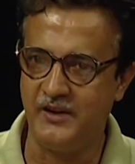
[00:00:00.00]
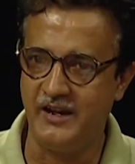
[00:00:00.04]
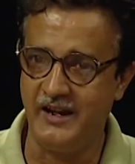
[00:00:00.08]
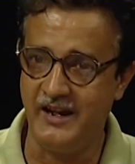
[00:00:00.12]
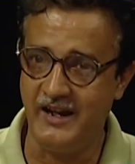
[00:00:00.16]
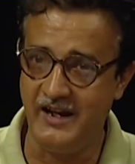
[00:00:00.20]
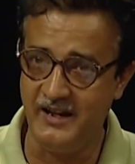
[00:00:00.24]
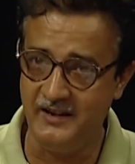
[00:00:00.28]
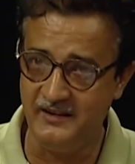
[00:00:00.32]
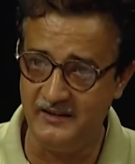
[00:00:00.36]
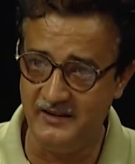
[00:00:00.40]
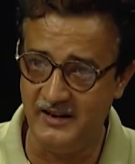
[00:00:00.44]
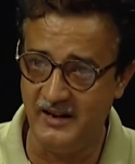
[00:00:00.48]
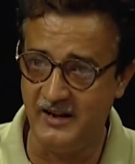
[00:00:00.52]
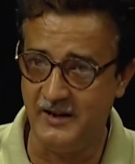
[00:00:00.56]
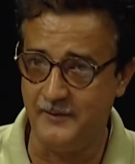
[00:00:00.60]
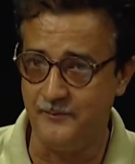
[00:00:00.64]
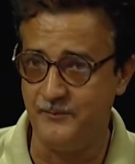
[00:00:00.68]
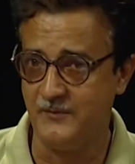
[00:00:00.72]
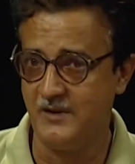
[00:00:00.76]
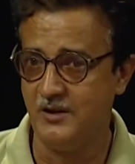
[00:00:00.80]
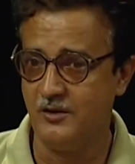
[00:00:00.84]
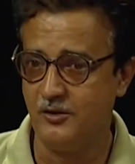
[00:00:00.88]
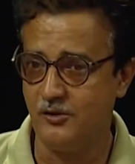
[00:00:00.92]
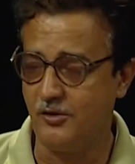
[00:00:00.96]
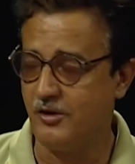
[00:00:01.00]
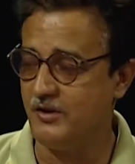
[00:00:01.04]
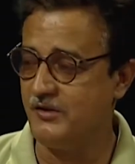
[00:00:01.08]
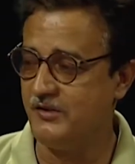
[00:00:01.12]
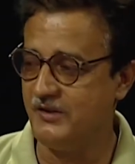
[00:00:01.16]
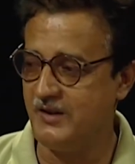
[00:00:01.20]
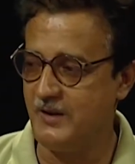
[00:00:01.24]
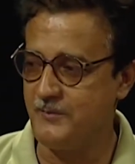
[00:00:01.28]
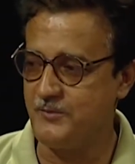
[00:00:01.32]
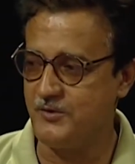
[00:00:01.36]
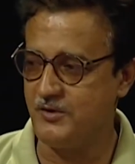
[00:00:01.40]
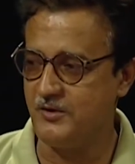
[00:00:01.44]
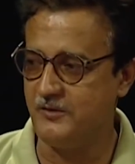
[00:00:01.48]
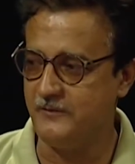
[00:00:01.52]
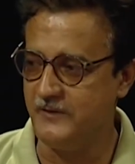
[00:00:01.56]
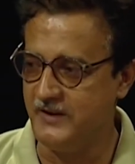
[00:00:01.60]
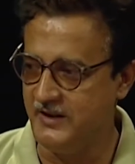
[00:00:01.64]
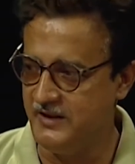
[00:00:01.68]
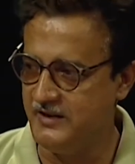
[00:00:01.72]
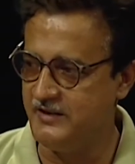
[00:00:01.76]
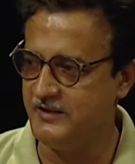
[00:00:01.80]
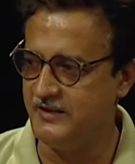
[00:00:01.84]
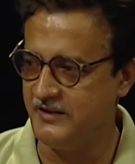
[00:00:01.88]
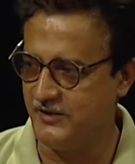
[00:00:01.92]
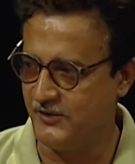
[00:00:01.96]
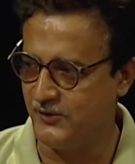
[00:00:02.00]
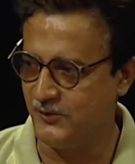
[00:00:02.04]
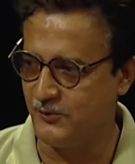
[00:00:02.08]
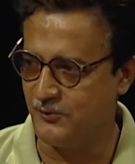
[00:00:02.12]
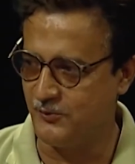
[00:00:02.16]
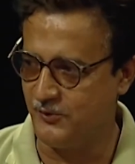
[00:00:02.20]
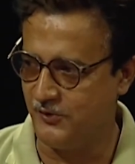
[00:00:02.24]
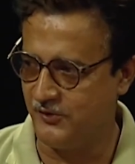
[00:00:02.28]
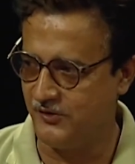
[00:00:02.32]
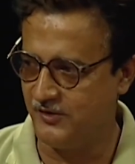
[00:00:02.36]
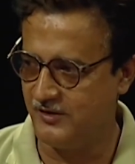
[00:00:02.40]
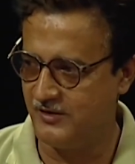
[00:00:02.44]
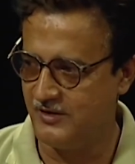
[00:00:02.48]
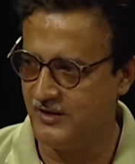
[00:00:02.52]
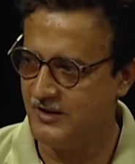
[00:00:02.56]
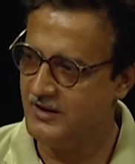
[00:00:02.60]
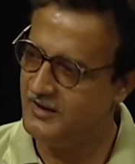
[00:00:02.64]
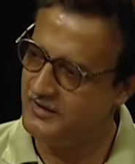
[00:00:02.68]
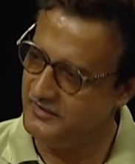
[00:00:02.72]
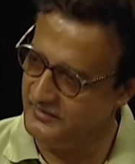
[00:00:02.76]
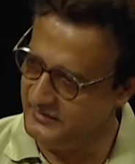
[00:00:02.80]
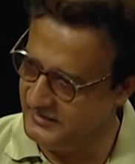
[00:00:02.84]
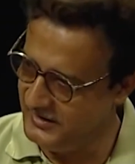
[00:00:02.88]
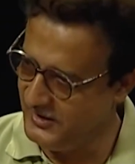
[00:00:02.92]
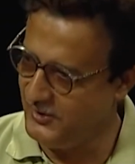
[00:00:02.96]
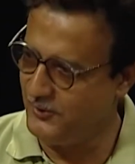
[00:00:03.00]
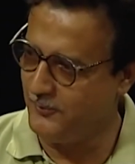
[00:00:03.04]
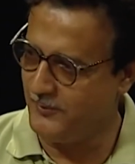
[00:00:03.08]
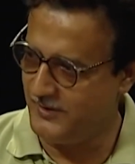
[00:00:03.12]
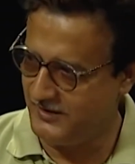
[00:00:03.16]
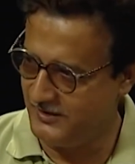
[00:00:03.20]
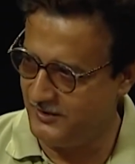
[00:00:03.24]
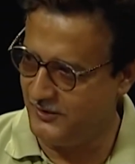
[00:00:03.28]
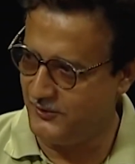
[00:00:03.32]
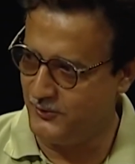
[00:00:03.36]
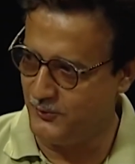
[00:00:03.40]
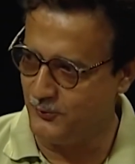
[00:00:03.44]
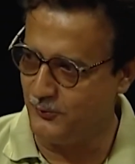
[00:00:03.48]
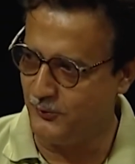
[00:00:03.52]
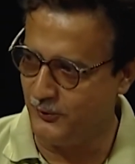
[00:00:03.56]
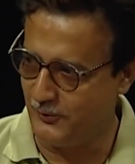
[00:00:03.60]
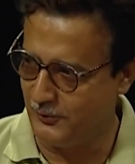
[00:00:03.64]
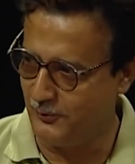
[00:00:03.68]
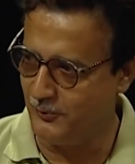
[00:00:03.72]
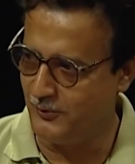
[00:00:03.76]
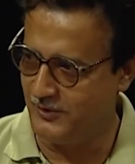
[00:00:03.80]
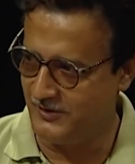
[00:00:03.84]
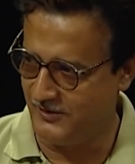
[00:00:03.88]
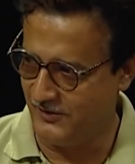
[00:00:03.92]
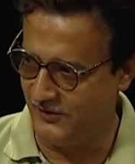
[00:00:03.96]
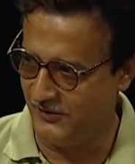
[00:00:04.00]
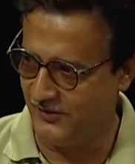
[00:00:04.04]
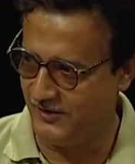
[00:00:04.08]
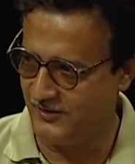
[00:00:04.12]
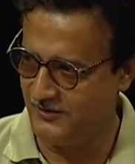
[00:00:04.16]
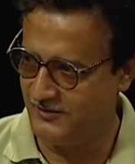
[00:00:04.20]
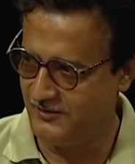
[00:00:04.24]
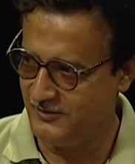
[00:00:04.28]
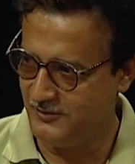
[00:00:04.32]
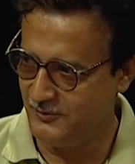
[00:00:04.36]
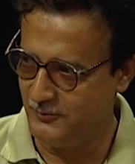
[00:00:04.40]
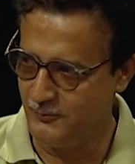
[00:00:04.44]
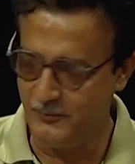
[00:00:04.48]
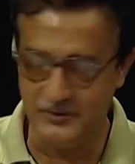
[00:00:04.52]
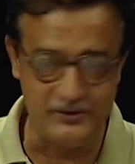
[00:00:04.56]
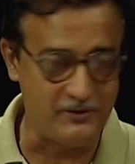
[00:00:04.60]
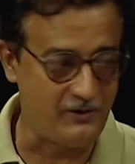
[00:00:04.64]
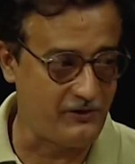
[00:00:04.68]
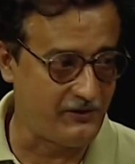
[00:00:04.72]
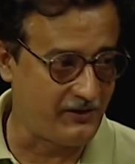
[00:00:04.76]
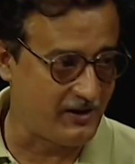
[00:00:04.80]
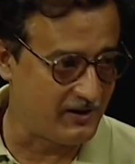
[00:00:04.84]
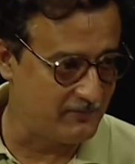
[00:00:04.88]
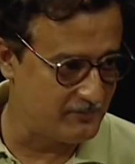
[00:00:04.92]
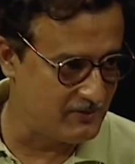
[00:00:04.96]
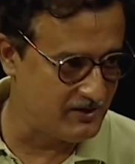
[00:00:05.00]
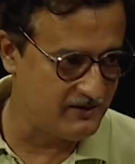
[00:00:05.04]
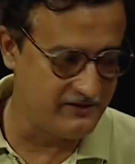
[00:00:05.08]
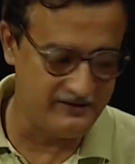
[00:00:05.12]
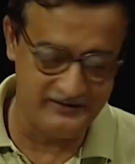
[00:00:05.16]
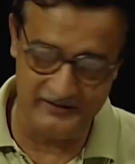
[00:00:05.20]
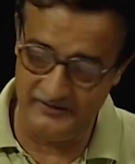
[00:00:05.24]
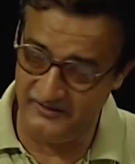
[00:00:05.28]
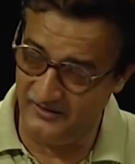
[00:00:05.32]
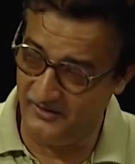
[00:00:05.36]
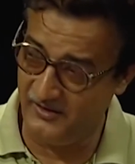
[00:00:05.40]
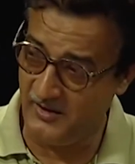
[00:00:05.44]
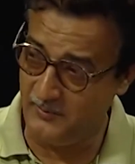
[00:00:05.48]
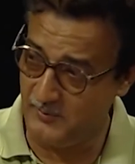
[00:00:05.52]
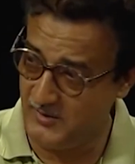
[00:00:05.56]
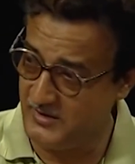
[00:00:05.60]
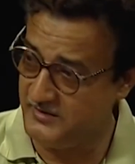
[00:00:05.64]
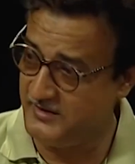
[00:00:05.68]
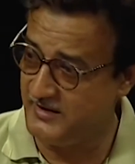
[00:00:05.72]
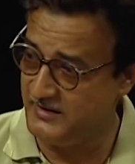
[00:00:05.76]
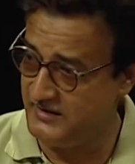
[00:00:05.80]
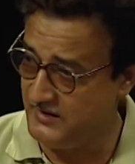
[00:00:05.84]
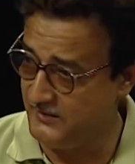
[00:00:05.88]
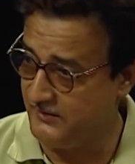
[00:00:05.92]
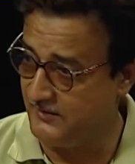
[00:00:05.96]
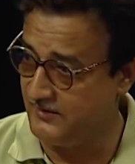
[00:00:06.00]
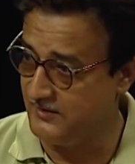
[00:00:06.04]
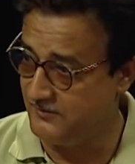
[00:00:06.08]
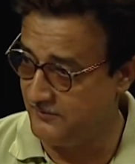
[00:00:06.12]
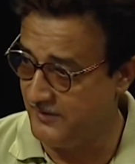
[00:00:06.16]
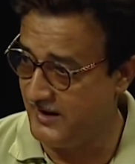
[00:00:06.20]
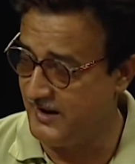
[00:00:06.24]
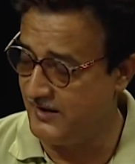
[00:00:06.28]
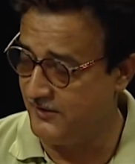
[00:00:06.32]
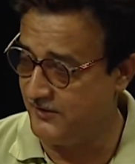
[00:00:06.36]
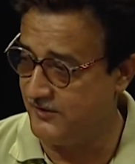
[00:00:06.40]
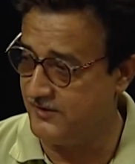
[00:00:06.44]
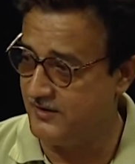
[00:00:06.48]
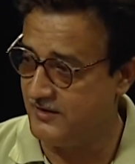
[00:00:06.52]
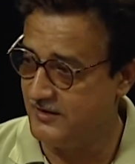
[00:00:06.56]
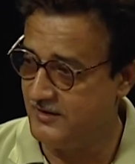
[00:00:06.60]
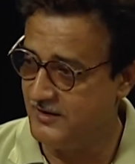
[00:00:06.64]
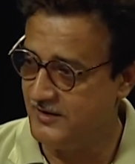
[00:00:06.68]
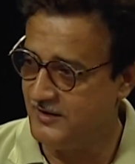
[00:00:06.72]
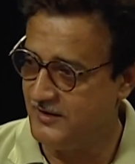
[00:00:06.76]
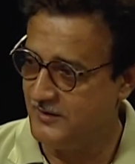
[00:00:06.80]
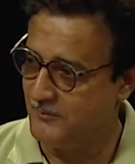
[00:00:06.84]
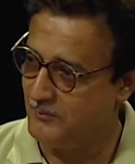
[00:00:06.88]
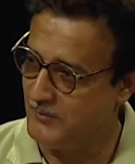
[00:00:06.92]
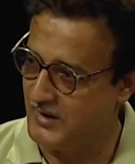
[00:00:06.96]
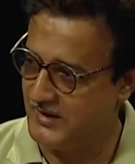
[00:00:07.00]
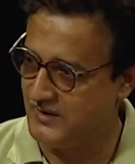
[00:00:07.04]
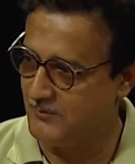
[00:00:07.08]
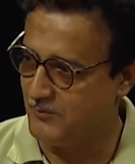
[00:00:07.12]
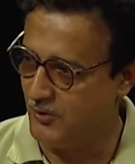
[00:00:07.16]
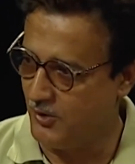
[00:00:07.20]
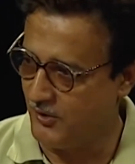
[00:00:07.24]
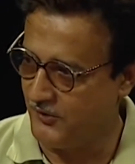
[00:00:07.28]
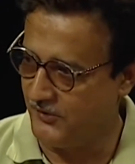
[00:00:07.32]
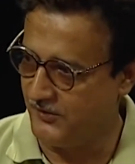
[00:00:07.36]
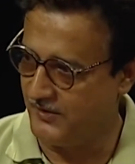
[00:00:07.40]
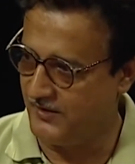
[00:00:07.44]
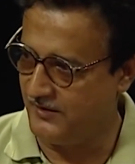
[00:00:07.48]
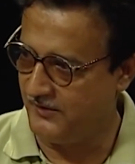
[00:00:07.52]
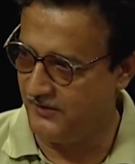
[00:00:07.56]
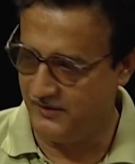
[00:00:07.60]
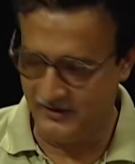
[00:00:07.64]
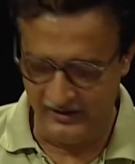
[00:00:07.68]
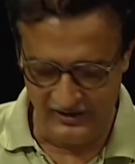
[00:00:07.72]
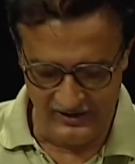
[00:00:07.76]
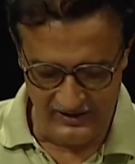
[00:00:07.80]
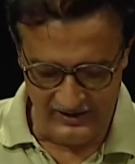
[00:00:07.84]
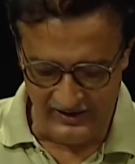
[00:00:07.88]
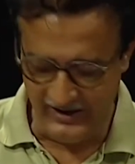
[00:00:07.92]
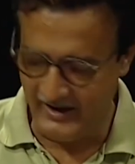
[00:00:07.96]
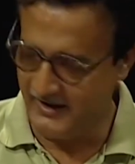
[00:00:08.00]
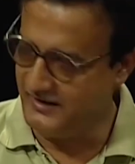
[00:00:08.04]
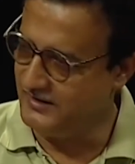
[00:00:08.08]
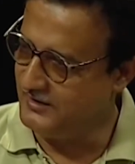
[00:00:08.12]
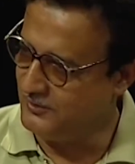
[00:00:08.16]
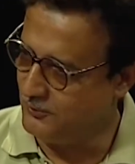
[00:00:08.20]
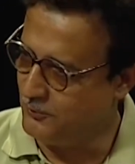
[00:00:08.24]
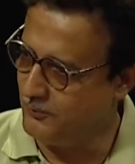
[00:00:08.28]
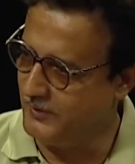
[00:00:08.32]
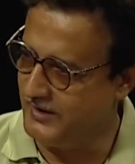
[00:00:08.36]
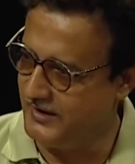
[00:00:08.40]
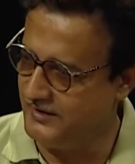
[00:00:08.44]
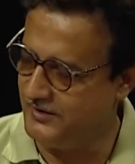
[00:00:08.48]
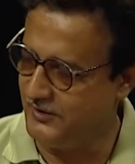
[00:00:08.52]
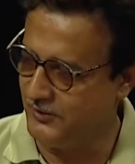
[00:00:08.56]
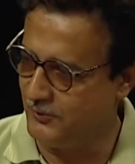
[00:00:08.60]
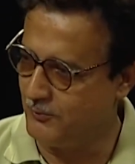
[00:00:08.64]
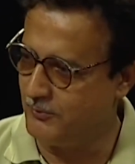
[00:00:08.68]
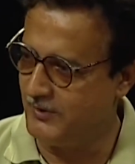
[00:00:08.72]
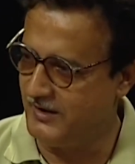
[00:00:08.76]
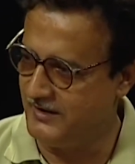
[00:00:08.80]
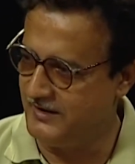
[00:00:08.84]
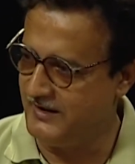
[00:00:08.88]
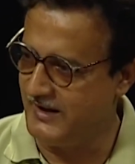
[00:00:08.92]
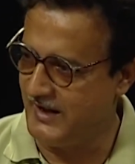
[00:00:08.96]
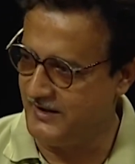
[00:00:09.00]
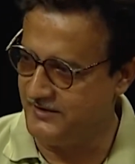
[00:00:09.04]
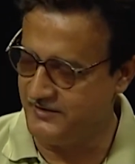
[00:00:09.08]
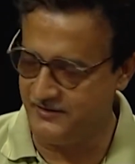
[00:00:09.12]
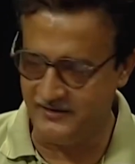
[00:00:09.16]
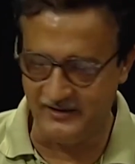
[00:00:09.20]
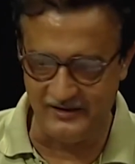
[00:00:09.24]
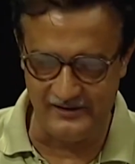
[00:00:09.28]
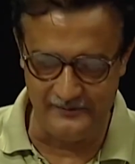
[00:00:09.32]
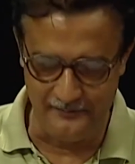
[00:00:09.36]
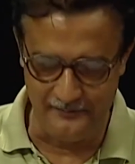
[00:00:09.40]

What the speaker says: and consumption of indigenous goods, these were the two slogans which were simultaneously raised by the Boxers. And it is quite natural